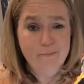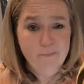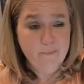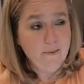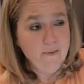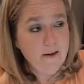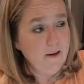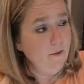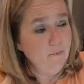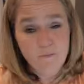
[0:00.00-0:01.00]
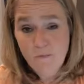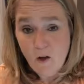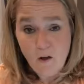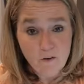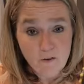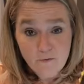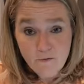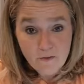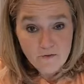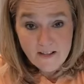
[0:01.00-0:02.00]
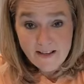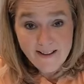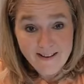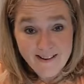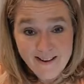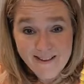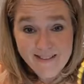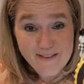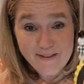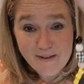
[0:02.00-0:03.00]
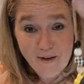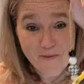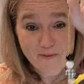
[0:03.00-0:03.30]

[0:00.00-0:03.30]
maybe $1.50 in this whole